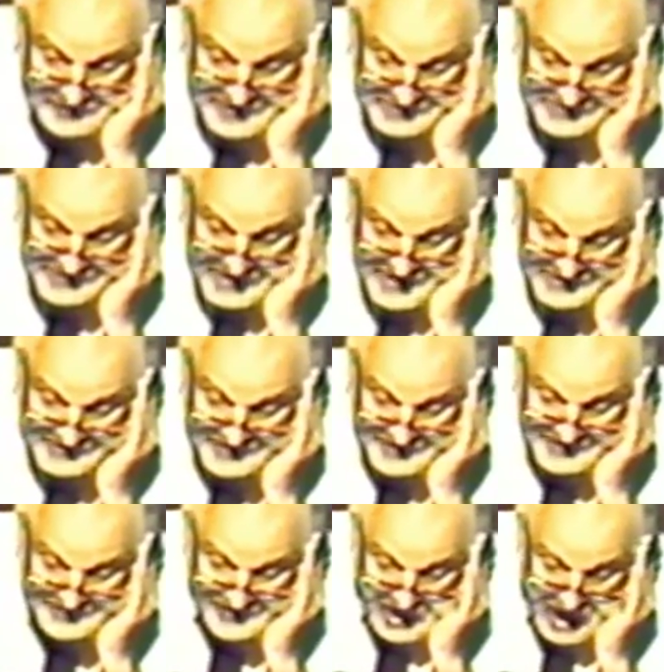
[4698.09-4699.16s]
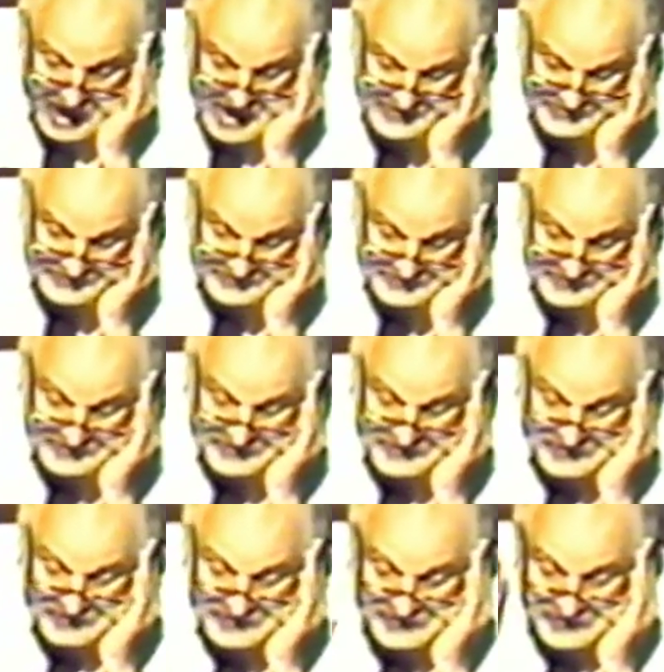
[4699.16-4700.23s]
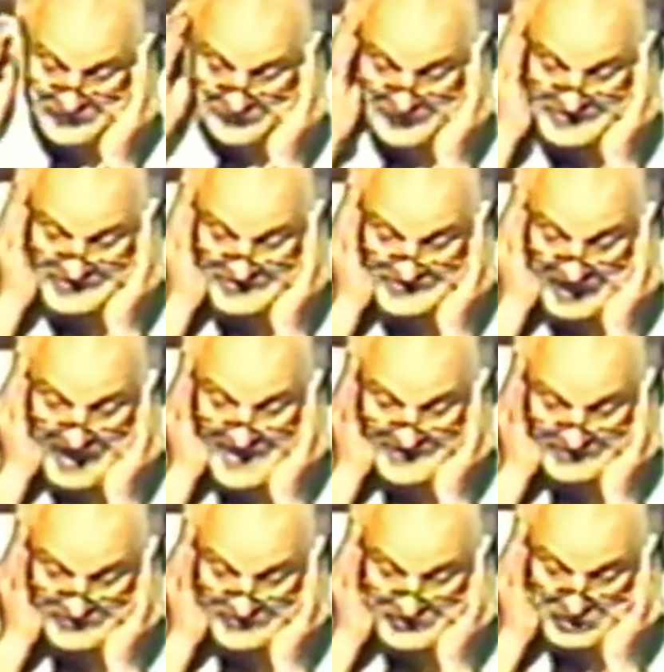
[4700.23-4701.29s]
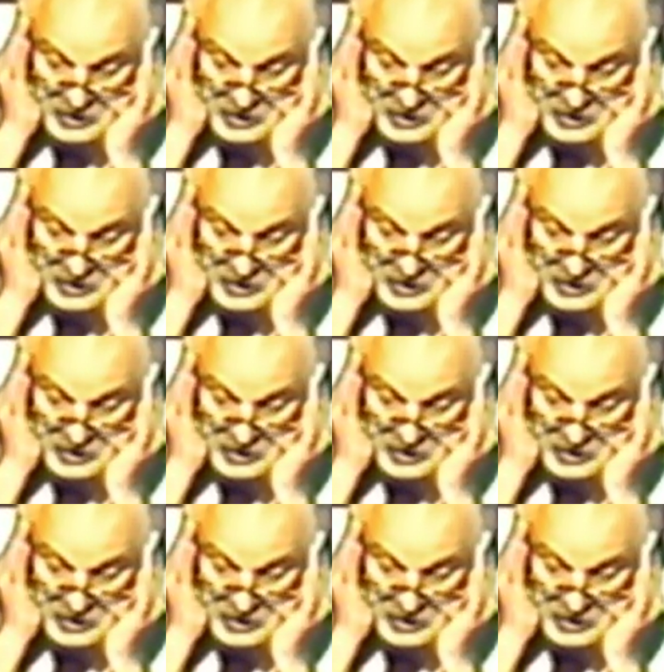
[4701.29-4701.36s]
be said, did not recite the